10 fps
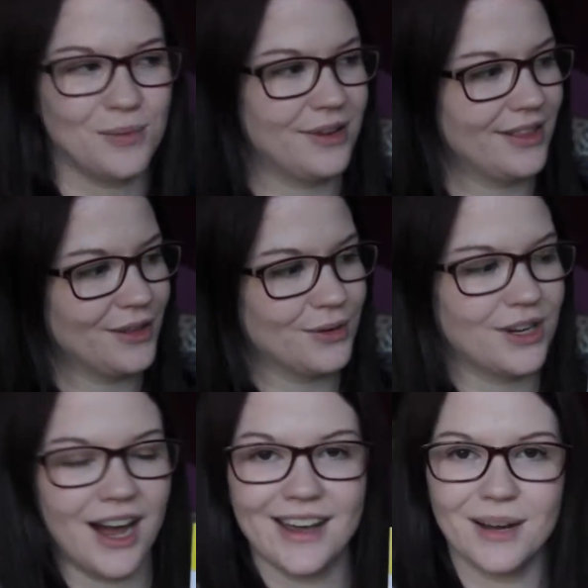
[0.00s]
with a little
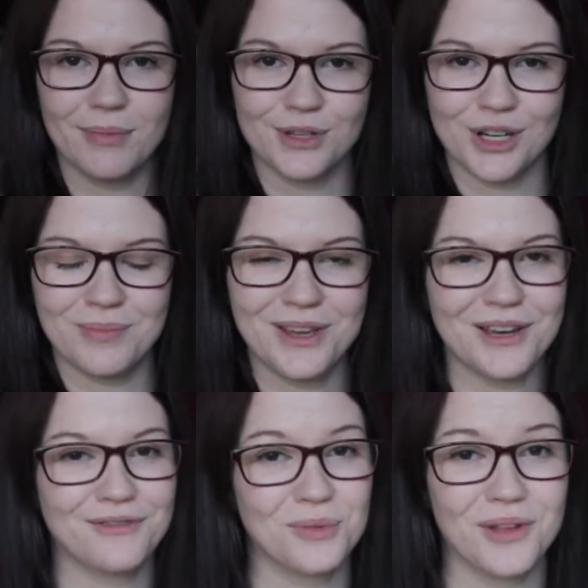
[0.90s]
guide up the top
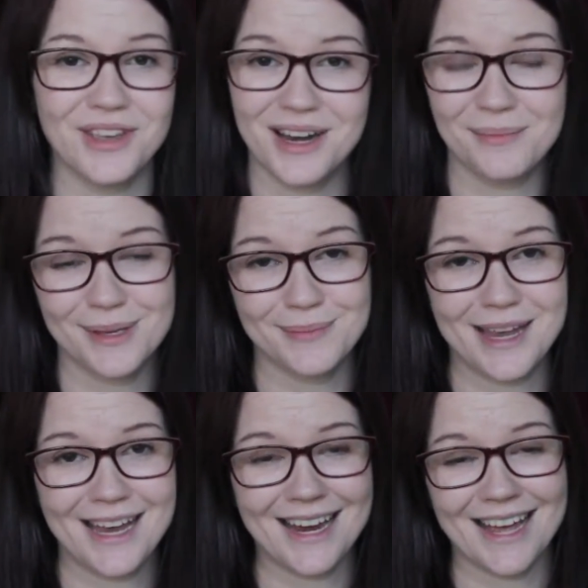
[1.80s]
here for what the numbers
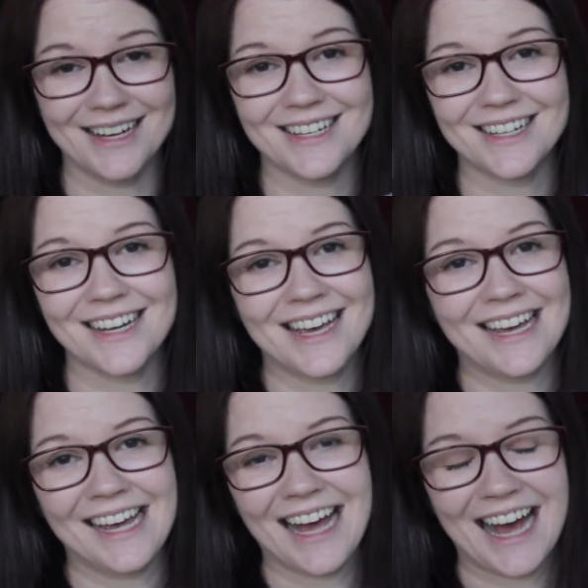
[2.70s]
mean, and
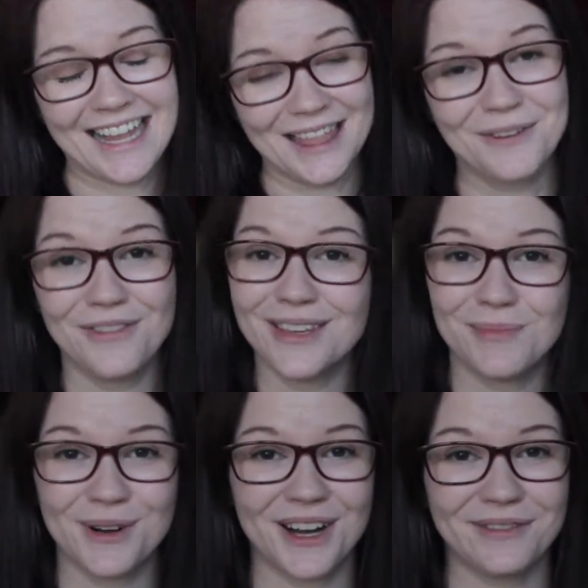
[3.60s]
I love this
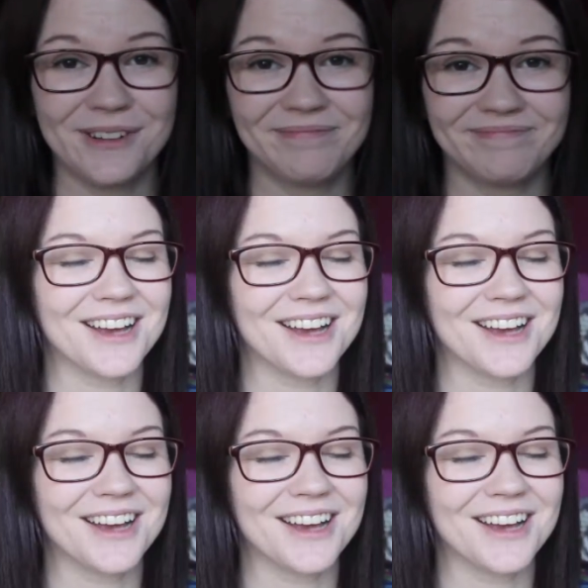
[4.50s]
book cover.